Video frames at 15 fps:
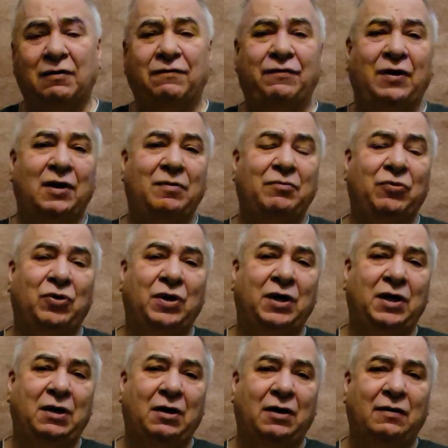a farm
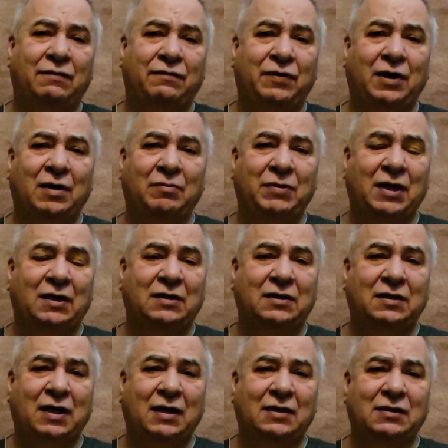boy on a farm
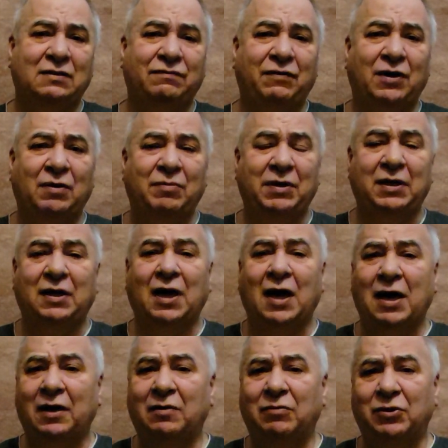that is farming
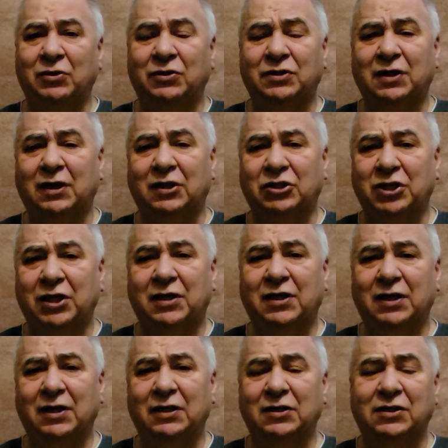animals like
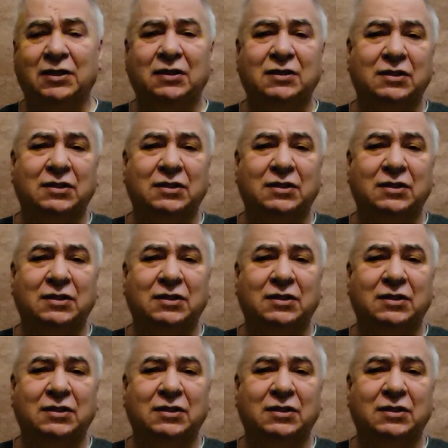chickens and